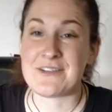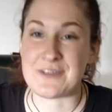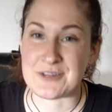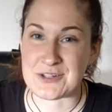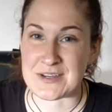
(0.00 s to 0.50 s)
If you
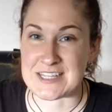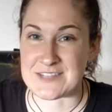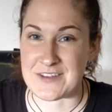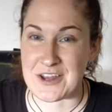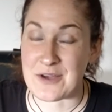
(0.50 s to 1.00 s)
enjoyed this
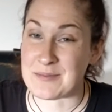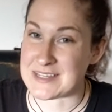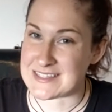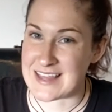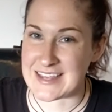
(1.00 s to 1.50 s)
video,
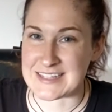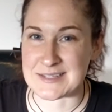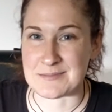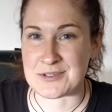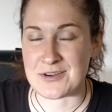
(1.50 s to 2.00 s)
please like and
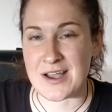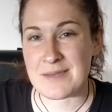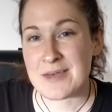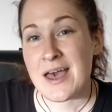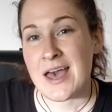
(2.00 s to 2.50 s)
subscribe.
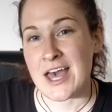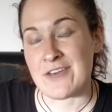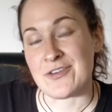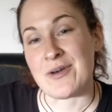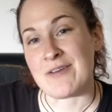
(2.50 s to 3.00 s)

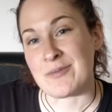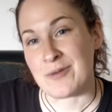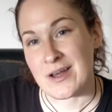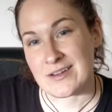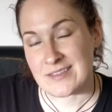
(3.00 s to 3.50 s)
If you have a
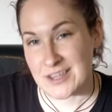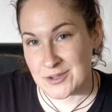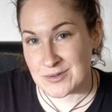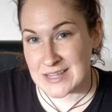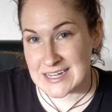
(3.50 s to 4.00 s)
product that
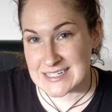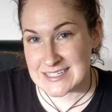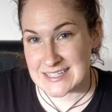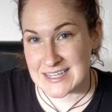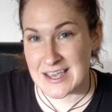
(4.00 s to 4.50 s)
you would like to
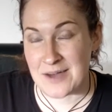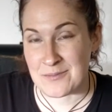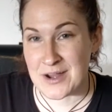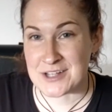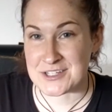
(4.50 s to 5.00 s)
see
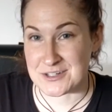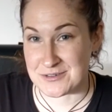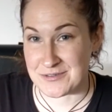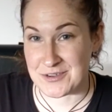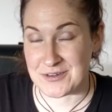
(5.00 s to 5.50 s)
unboxed or
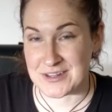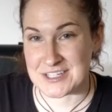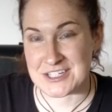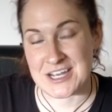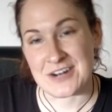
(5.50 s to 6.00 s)
reviewed on
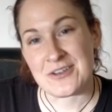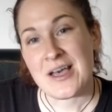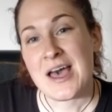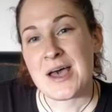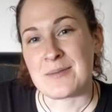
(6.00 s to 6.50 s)
this channel,
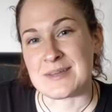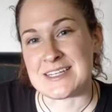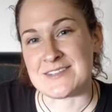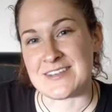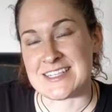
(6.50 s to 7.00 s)

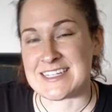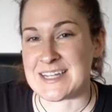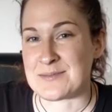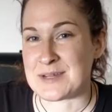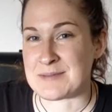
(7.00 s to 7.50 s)
please visit
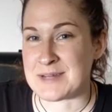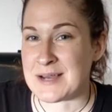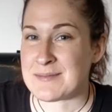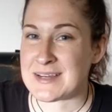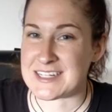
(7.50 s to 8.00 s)

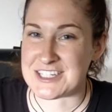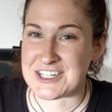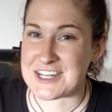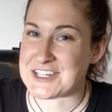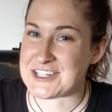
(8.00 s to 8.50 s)

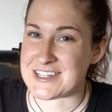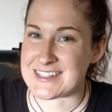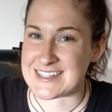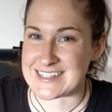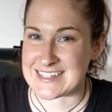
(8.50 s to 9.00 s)

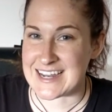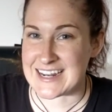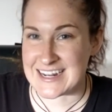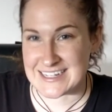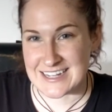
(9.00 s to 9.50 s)

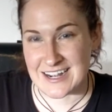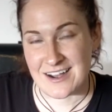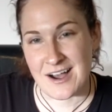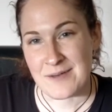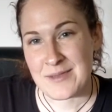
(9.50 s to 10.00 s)

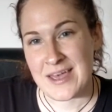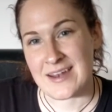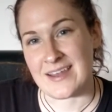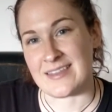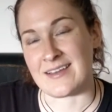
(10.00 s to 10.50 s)
www.GHG2NZ.com
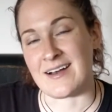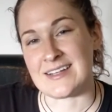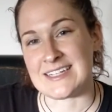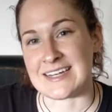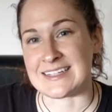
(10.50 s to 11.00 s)
and hit the
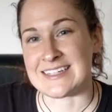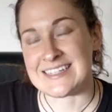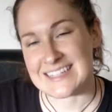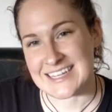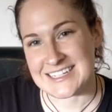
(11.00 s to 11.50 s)
contact link
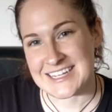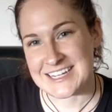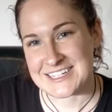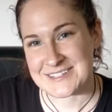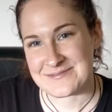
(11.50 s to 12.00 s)
to get in
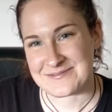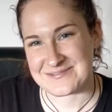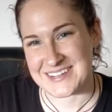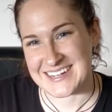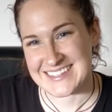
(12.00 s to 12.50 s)
touch.
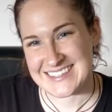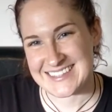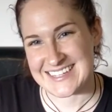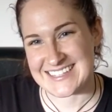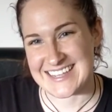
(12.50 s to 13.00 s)

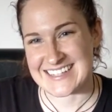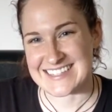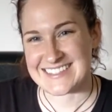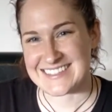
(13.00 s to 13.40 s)
Thanks, guys.